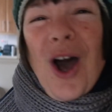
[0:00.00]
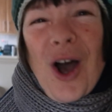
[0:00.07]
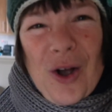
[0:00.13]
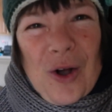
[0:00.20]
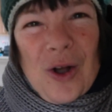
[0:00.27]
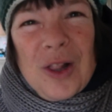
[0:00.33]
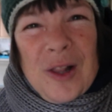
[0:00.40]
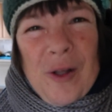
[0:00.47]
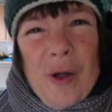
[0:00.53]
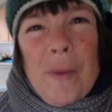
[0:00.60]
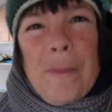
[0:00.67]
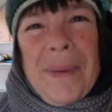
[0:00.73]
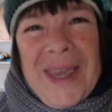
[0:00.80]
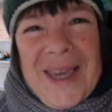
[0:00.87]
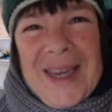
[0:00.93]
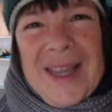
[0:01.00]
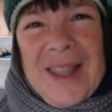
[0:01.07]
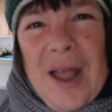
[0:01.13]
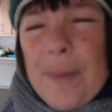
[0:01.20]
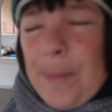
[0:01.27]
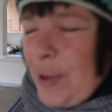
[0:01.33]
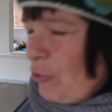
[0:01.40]
I've got a lot of picking
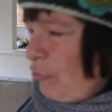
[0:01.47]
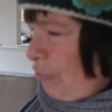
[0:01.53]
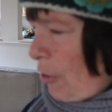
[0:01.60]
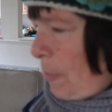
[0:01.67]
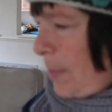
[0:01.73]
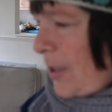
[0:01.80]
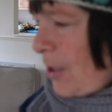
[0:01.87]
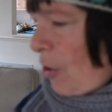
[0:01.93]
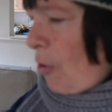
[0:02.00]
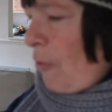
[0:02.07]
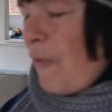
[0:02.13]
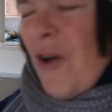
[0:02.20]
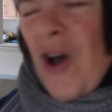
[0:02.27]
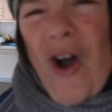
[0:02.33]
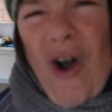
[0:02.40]
up and dropping off